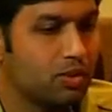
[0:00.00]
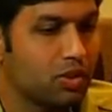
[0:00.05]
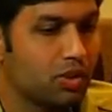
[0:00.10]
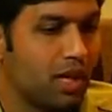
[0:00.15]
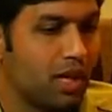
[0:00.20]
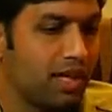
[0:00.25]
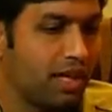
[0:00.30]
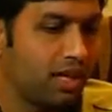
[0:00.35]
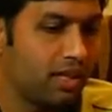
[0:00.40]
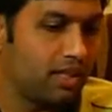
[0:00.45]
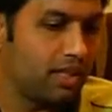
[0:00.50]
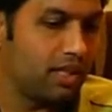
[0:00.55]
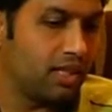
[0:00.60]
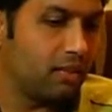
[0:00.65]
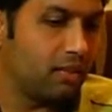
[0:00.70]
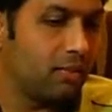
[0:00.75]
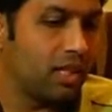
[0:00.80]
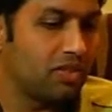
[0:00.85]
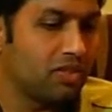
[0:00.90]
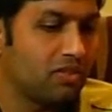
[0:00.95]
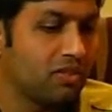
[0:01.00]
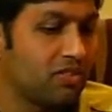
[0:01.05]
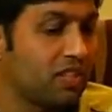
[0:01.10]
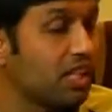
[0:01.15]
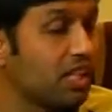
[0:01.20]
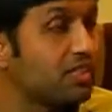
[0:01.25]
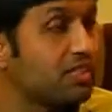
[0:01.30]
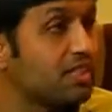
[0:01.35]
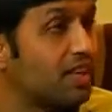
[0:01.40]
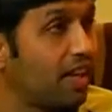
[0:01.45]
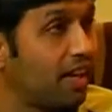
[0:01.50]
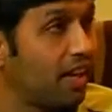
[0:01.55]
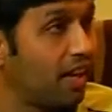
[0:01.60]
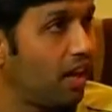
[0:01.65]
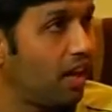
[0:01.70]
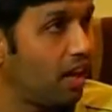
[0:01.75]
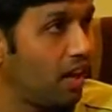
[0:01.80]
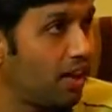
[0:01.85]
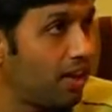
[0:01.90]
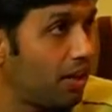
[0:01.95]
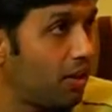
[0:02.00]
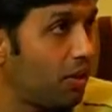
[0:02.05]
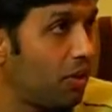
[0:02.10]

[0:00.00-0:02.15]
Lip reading: So there are a bunch of things that I can